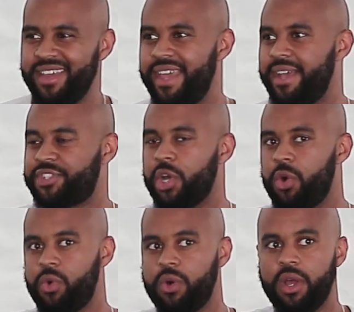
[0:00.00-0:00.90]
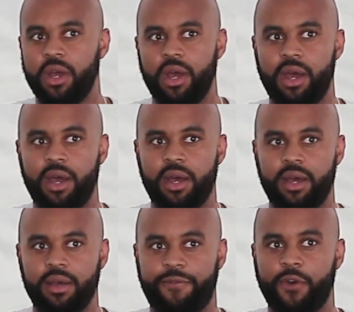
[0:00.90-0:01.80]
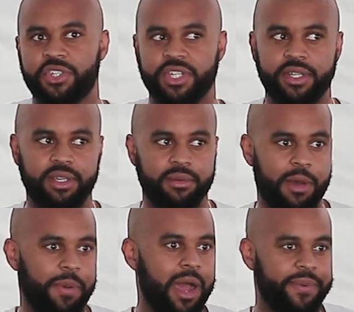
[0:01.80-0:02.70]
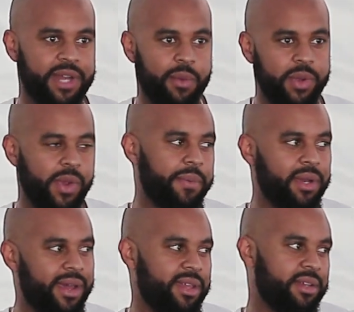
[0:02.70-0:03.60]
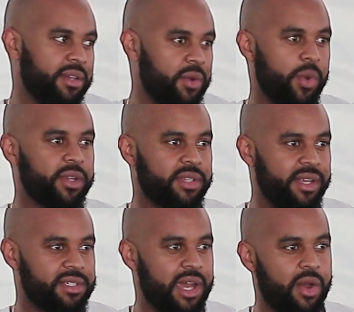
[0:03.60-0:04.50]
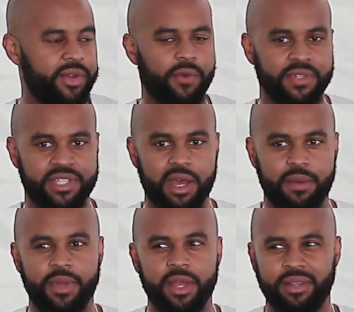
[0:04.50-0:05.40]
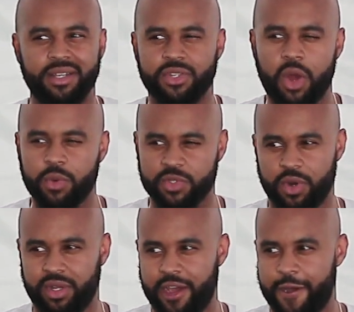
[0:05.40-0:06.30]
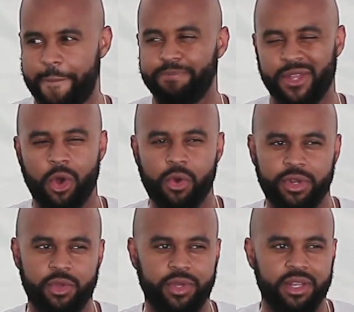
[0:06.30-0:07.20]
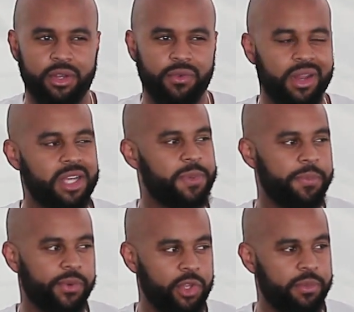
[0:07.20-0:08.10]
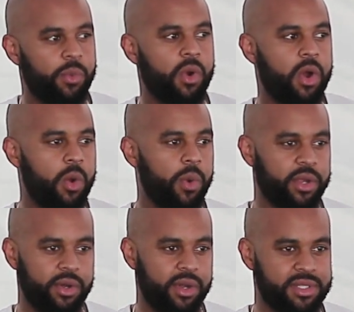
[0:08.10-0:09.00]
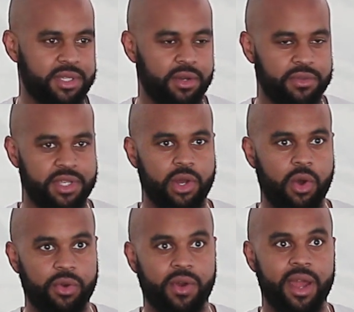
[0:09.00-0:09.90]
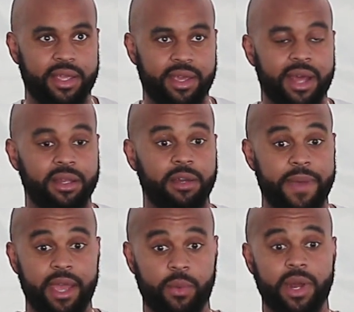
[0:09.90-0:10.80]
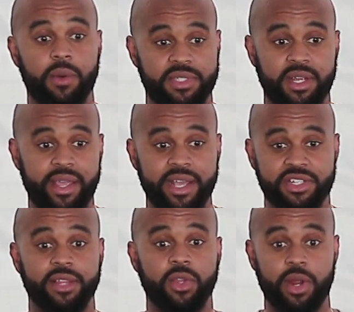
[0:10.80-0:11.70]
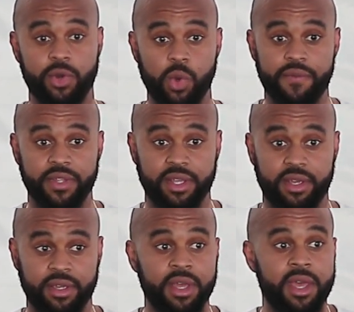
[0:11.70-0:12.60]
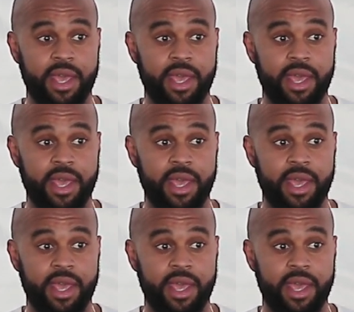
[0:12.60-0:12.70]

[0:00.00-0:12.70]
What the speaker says: Yeah, so fortunately, my pop and I, we were able to like work things out, and over time, things don't always work out. And the older you get, you realize people are human, we're all working on ourselves. And the older I get, I look back when I was their age and I thought I knew everything.